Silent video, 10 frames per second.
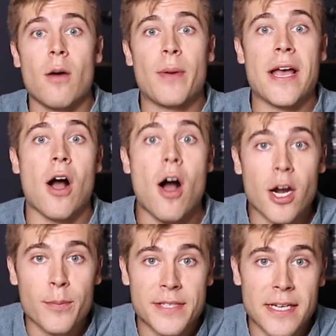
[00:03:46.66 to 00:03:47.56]
pay
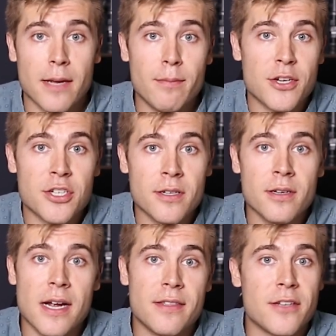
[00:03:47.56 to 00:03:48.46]
100% commission
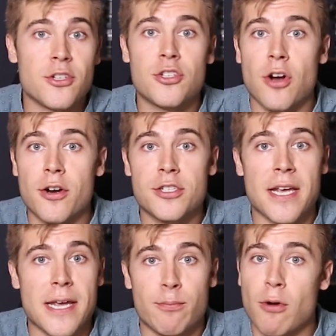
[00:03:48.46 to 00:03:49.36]
and then just charge
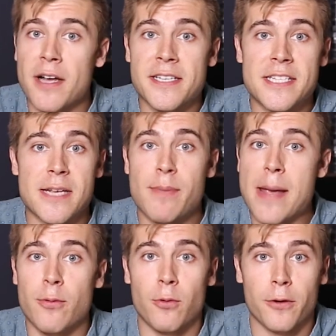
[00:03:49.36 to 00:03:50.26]
a processing
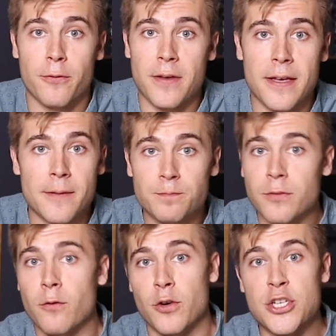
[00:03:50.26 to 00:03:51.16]
paperwork fee
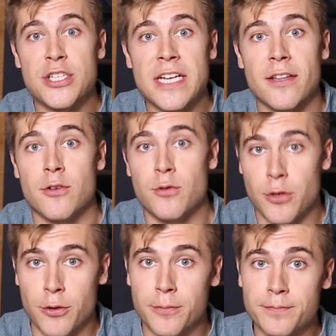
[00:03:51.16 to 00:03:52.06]
for each deal that you
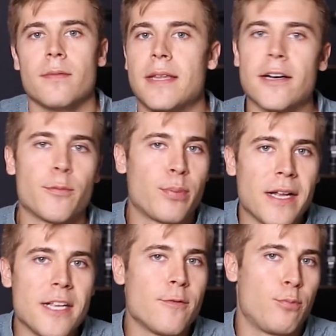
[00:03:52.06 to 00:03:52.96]
do. There are
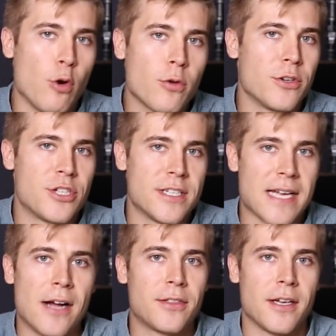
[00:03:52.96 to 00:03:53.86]
plenty of brokerages
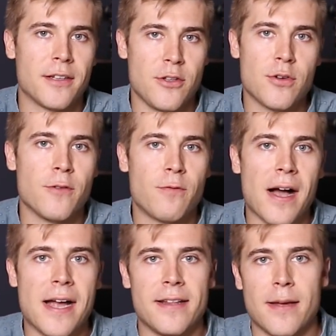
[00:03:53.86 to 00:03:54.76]
out there that you can
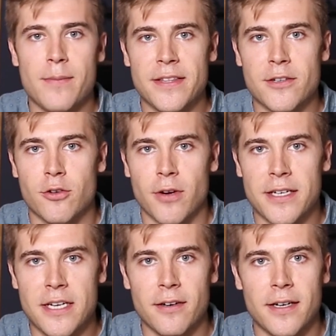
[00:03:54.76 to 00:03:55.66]
find that meet this
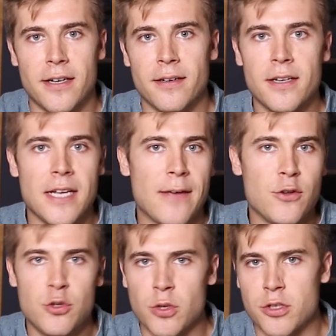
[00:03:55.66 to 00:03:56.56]
criteria if you
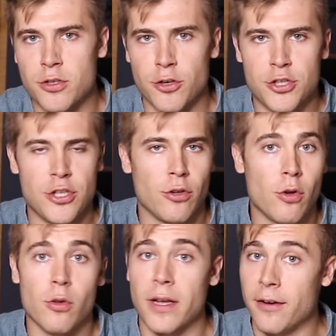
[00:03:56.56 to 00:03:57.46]
do a search in your
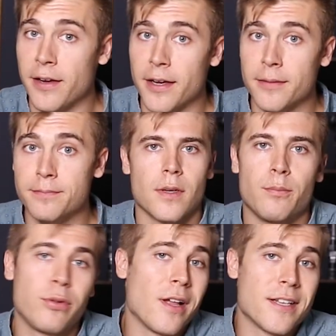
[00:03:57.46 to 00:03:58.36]
local area.
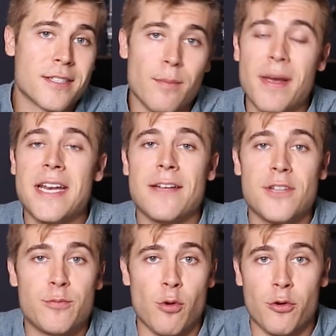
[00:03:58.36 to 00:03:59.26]
Plus, many of
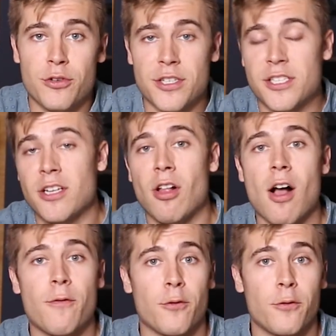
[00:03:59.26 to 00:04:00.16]
these brokerages still offer